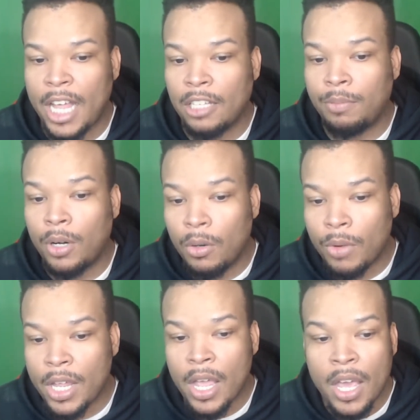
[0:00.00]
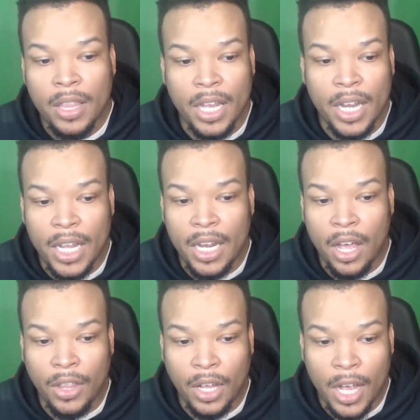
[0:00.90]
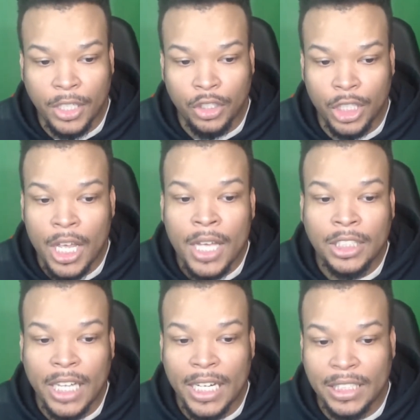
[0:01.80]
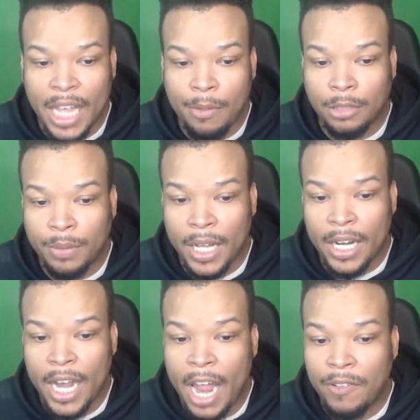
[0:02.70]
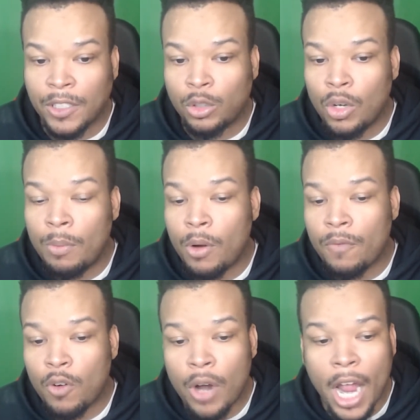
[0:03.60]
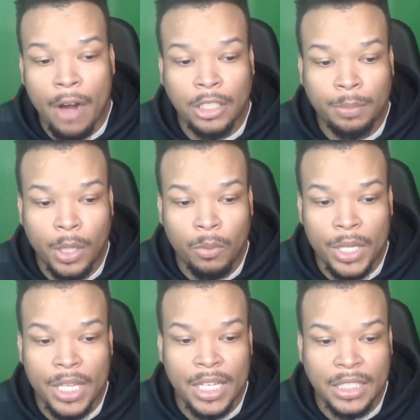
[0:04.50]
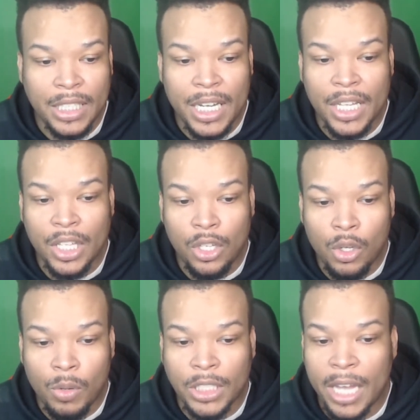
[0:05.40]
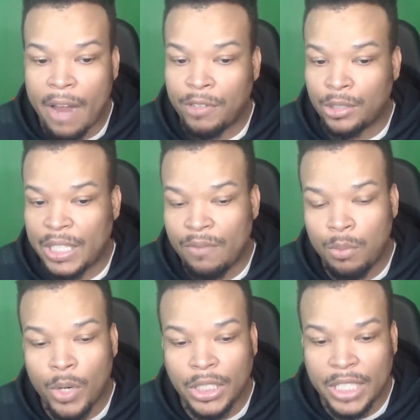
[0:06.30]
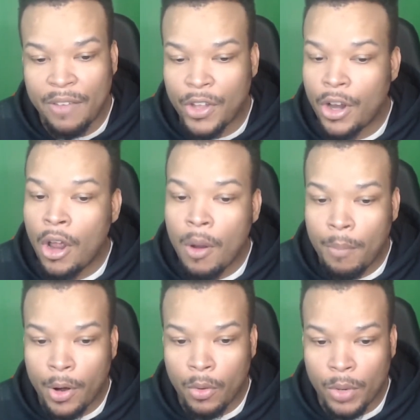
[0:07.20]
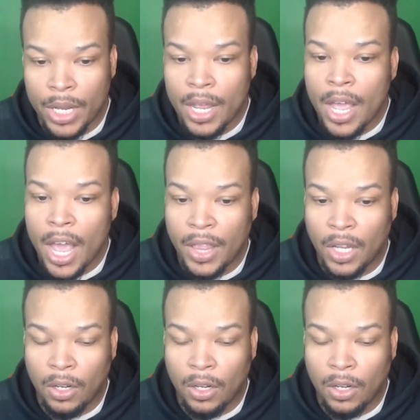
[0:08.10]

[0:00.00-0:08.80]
per week than any other country. Chinese gamers played an average of 12.4 hours per week, exceeding the U.S. average of 7.7 per week and the